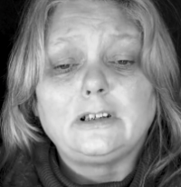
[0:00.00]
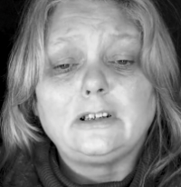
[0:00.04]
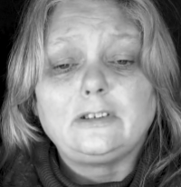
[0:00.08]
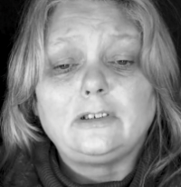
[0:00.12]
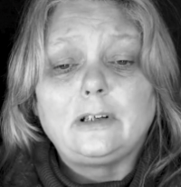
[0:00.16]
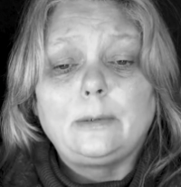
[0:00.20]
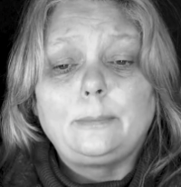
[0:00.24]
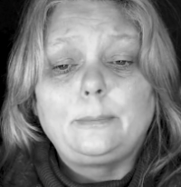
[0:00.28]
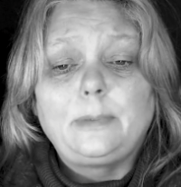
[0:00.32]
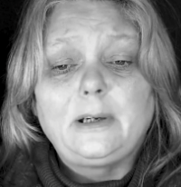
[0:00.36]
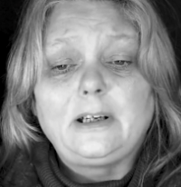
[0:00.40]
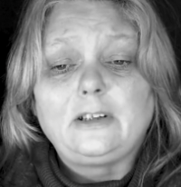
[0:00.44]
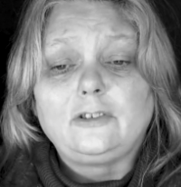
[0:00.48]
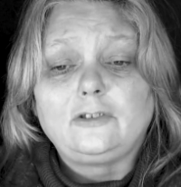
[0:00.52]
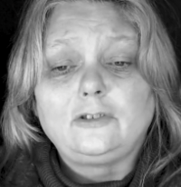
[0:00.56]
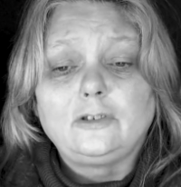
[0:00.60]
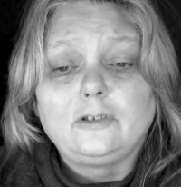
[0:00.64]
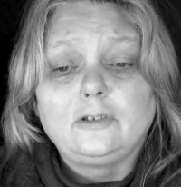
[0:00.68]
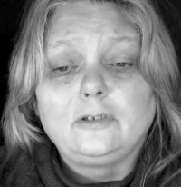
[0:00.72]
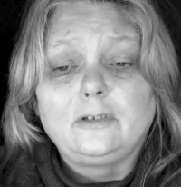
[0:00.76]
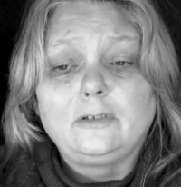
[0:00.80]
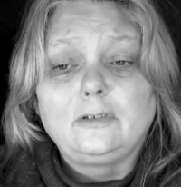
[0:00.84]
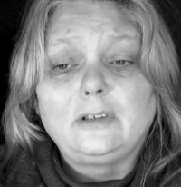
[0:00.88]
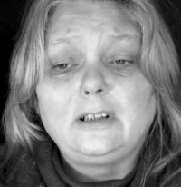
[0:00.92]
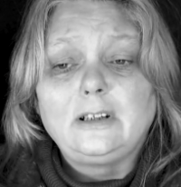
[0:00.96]
There's a
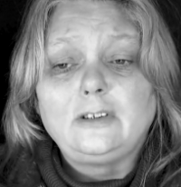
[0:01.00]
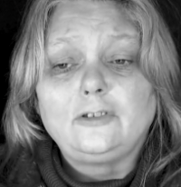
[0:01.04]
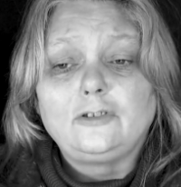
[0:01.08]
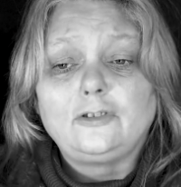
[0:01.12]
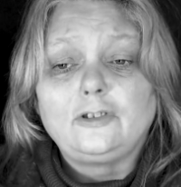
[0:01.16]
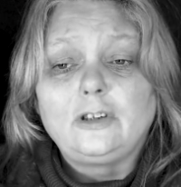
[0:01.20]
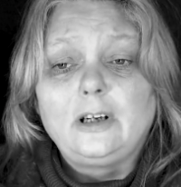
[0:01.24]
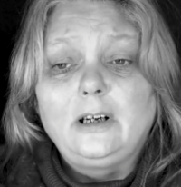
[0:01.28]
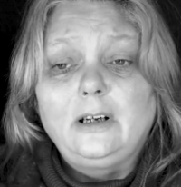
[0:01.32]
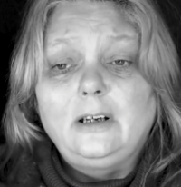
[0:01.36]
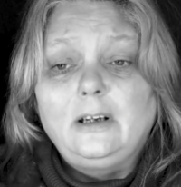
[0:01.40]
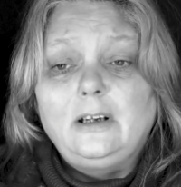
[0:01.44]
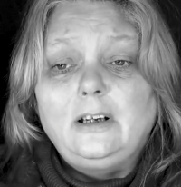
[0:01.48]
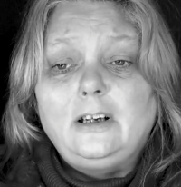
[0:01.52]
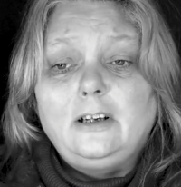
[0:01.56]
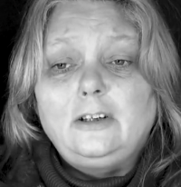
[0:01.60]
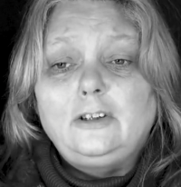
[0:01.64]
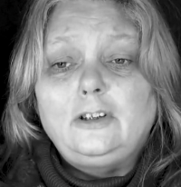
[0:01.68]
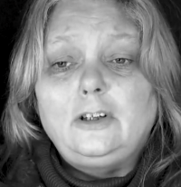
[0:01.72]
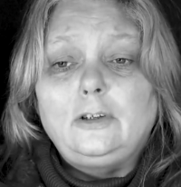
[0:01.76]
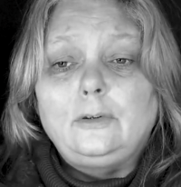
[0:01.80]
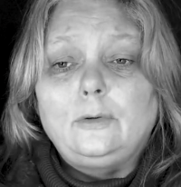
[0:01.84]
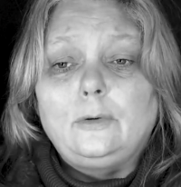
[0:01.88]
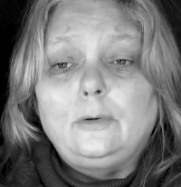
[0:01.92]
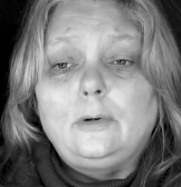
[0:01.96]
picture, there's,
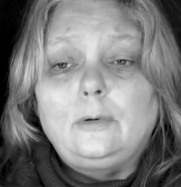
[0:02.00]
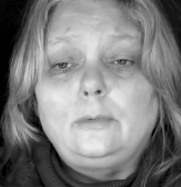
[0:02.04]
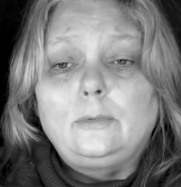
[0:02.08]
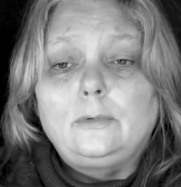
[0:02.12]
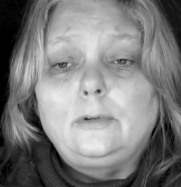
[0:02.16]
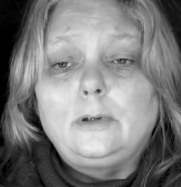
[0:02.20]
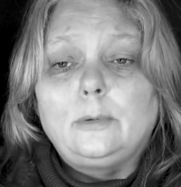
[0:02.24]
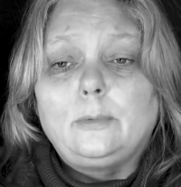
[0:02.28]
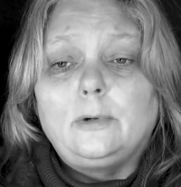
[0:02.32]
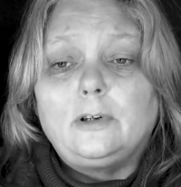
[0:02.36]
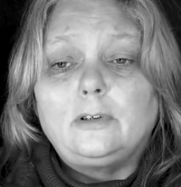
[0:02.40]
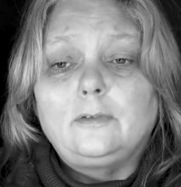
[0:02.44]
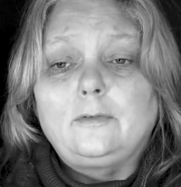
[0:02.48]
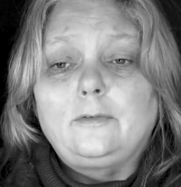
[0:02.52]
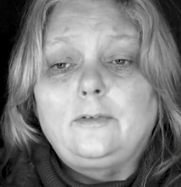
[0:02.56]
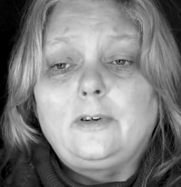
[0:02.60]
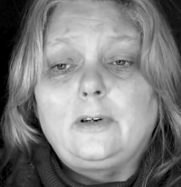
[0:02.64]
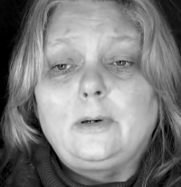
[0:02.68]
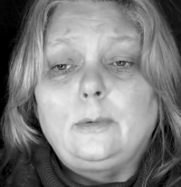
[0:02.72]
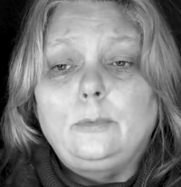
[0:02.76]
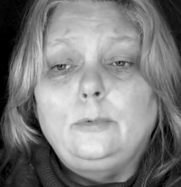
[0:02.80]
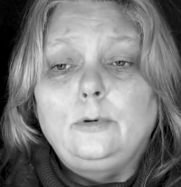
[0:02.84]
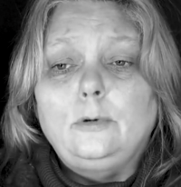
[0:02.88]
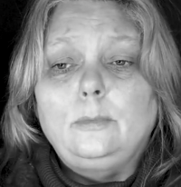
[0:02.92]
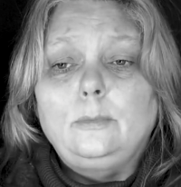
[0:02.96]
you know, the word
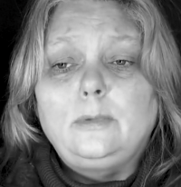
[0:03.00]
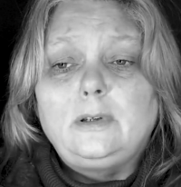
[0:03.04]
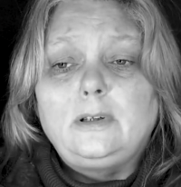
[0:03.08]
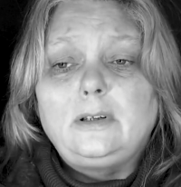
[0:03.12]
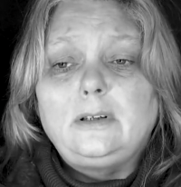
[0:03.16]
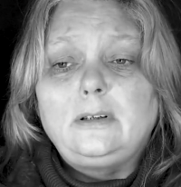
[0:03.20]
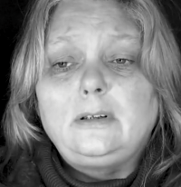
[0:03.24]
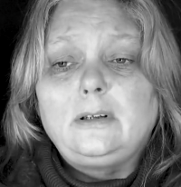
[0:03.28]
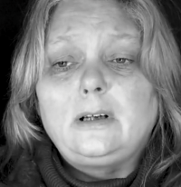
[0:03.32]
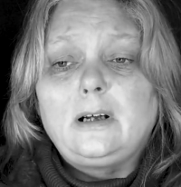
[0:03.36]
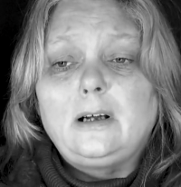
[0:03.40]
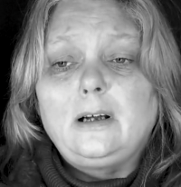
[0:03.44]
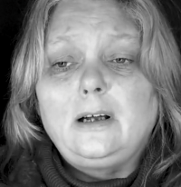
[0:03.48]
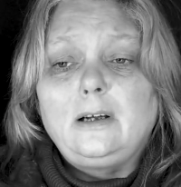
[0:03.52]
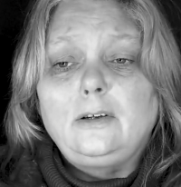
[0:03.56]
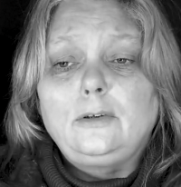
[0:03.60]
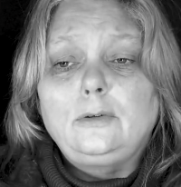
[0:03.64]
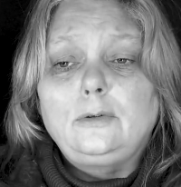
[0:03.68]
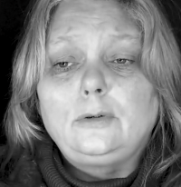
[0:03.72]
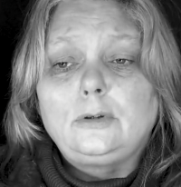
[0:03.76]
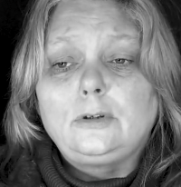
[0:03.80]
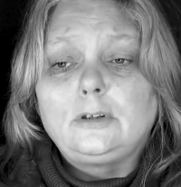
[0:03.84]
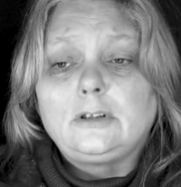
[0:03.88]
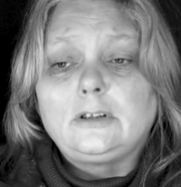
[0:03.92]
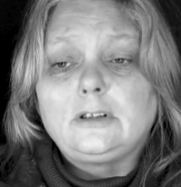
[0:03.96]
for a woman, a
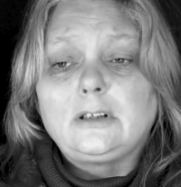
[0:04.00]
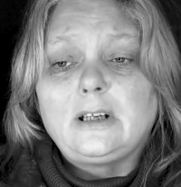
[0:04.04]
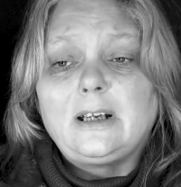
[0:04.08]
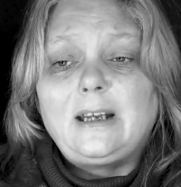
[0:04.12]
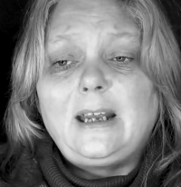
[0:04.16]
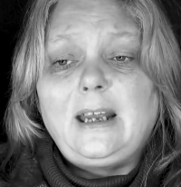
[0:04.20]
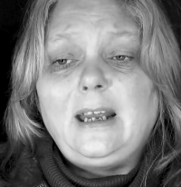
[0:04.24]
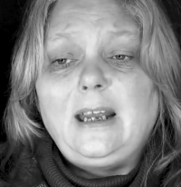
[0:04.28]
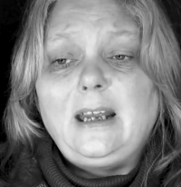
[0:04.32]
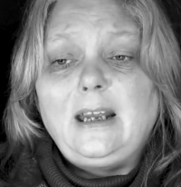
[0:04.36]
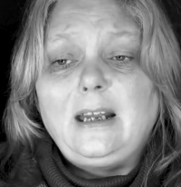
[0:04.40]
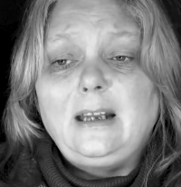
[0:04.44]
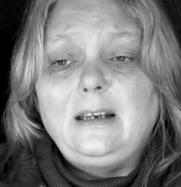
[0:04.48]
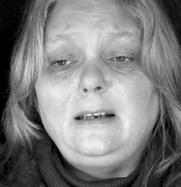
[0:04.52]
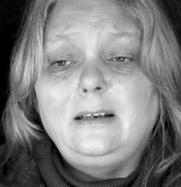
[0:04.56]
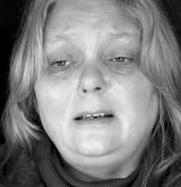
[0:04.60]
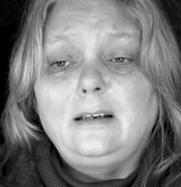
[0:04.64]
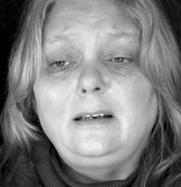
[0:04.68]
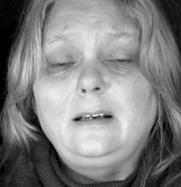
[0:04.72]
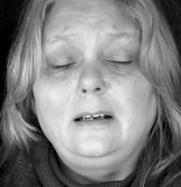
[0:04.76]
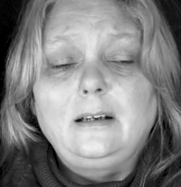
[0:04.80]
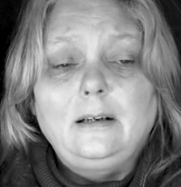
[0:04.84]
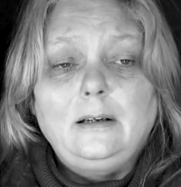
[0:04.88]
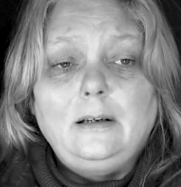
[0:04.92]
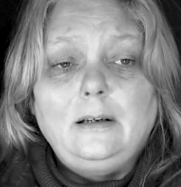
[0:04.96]
house, a hen,